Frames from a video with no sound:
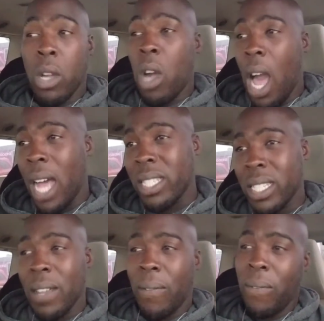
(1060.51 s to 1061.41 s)
cause
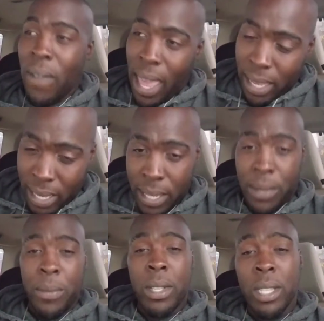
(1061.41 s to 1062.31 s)
and effect,
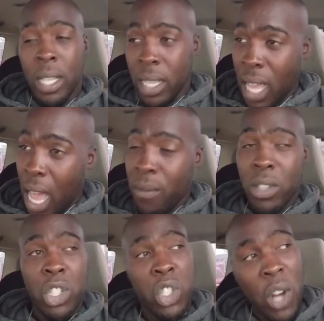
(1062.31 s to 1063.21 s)
the law of
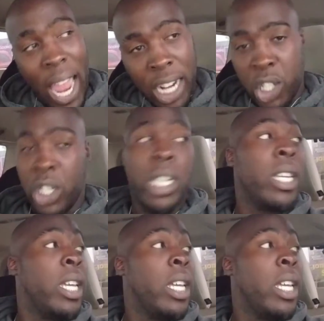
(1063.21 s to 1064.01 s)
attraction.